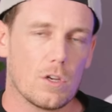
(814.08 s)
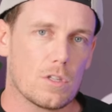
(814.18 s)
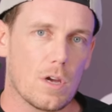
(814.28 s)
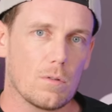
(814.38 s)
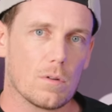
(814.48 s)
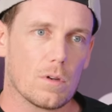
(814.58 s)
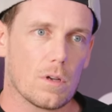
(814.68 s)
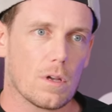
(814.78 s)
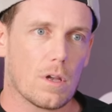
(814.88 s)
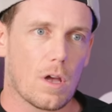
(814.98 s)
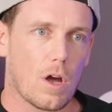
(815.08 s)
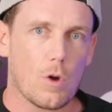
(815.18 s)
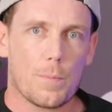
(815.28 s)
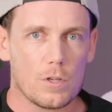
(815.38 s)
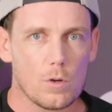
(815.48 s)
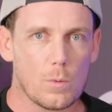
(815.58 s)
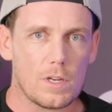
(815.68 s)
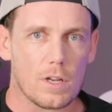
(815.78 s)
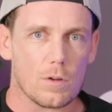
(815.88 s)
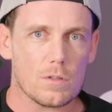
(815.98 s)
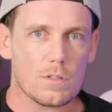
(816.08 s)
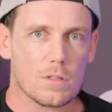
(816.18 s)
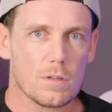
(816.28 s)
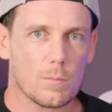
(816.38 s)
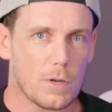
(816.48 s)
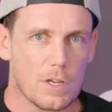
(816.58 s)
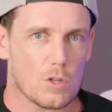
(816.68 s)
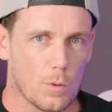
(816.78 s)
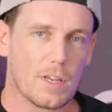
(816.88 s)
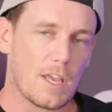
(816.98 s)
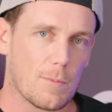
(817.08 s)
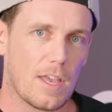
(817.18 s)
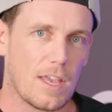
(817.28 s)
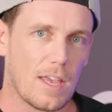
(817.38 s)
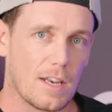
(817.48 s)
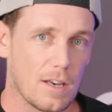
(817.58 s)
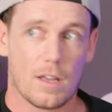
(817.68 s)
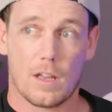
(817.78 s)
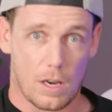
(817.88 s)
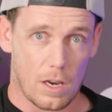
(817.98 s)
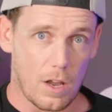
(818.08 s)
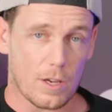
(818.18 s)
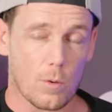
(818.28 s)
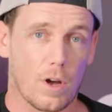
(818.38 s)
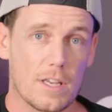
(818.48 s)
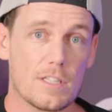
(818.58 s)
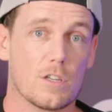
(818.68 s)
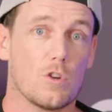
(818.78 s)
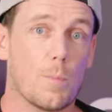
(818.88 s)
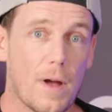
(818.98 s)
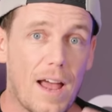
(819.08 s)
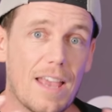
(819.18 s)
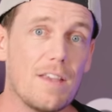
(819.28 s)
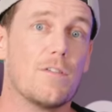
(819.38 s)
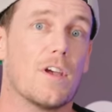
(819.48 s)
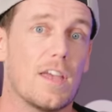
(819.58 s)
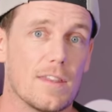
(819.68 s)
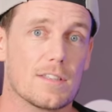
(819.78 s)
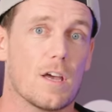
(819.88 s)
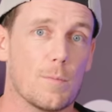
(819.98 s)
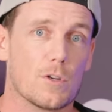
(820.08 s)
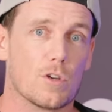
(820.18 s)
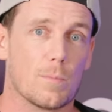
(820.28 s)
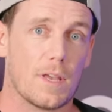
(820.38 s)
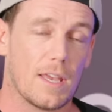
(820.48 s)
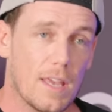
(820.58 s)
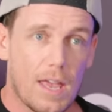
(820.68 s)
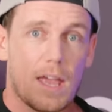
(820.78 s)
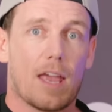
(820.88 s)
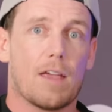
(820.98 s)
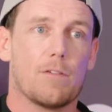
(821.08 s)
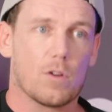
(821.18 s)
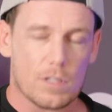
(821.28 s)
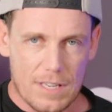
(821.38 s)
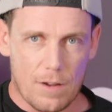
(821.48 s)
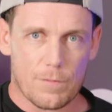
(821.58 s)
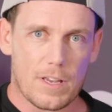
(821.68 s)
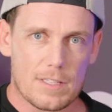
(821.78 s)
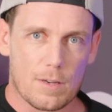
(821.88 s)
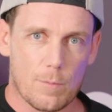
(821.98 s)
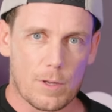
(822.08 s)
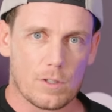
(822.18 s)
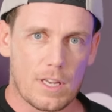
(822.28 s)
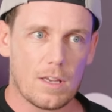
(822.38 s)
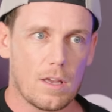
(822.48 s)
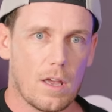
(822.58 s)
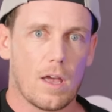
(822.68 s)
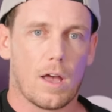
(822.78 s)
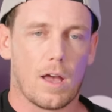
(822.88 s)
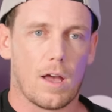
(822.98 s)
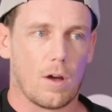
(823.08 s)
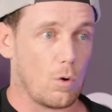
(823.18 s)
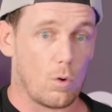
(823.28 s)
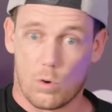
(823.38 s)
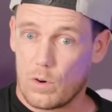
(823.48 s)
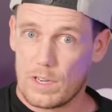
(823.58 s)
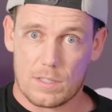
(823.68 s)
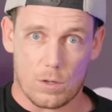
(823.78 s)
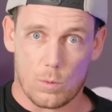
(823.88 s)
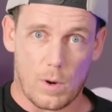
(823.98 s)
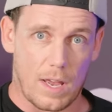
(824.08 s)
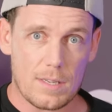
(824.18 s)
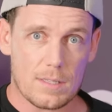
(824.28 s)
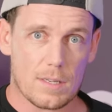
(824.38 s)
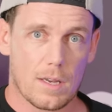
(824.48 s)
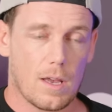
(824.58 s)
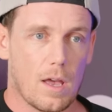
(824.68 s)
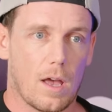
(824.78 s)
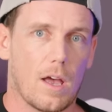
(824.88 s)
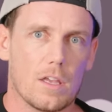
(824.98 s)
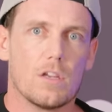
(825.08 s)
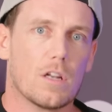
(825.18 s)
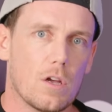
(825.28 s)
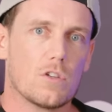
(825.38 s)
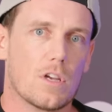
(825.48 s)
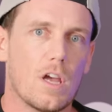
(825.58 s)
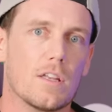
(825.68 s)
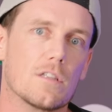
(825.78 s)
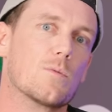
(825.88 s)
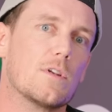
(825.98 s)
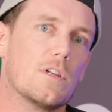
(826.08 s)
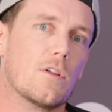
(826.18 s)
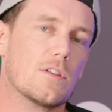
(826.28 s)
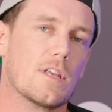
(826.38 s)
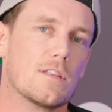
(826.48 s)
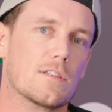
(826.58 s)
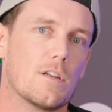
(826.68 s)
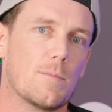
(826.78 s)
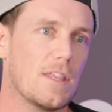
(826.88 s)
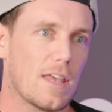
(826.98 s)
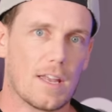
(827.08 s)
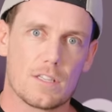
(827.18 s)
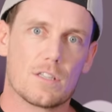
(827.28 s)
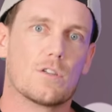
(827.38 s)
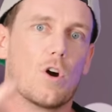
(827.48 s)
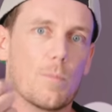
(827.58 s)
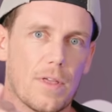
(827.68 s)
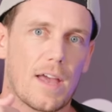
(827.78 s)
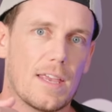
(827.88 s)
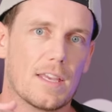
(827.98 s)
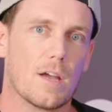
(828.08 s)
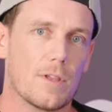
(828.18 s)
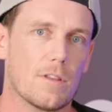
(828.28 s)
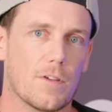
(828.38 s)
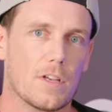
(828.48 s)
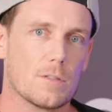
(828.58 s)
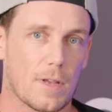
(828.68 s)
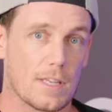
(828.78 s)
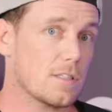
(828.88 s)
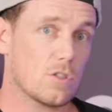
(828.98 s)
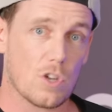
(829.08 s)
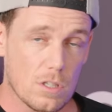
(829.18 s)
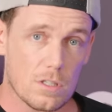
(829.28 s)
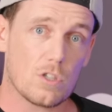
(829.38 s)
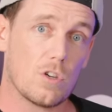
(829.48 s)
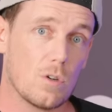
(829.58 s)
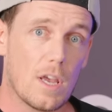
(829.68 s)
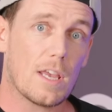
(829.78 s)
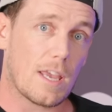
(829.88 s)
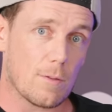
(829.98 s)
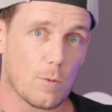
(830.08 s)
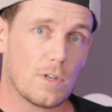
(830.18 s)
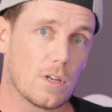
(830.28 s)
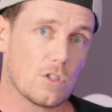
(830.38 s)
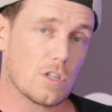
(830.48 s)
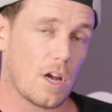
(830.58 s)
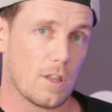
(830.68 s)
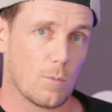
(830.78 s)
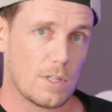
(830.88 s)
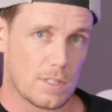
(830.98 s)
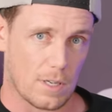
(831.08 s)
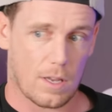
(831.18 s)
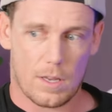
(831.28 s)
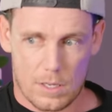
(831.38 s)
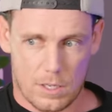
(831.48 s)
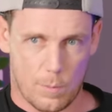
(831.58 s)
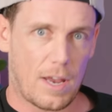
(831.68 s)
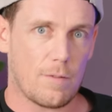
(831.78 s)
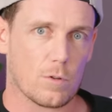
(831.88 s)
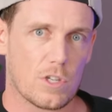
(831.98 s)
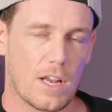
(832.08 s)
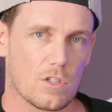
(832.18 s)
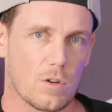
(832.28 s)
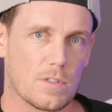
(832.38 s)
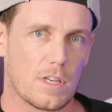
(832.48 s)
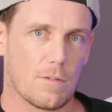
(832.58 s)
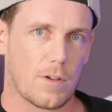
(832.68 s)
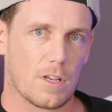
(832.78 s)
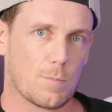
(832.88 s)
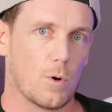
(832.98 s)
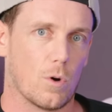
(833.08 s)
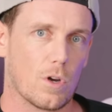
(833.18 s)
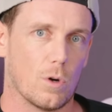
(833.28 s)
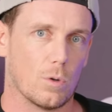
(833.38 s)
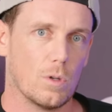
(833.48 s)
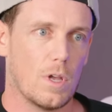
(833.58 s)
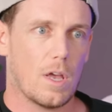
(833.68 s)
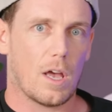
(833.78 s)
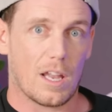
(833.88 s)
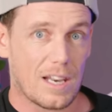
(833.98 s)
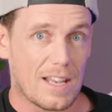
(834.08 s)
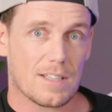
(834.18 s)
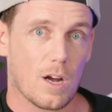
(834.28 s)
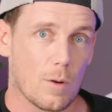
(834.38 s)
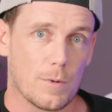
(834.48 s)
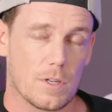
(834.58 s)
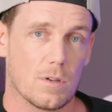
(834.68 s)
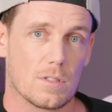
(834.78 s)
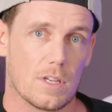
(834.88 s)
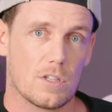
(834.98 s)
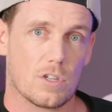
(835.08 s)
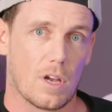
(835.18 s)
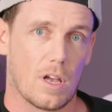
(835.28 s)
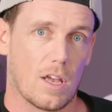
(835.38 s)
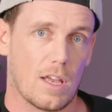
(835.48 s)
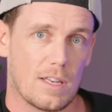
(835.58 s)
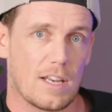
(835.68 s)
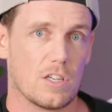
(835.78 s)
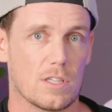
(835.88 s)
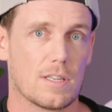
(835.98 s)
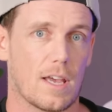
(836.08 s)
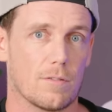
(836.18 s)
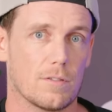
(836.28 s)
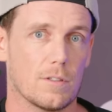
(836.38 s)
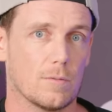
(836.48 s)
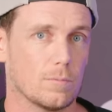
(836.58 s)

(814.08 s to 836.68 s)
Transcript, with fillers: you don't open your windows because you want to keep the heat in Likewise, your behavior in the summer should be, if you've got a south-facing building uh, or, or, east or west, uh, you close your curtains when you know the sun's going to be there and stop that heat coming in the first place, just as you keep the windows shut in the winter. So behavioural change is obviously your first port of call, uh, less carbon usage uh, and energy saved.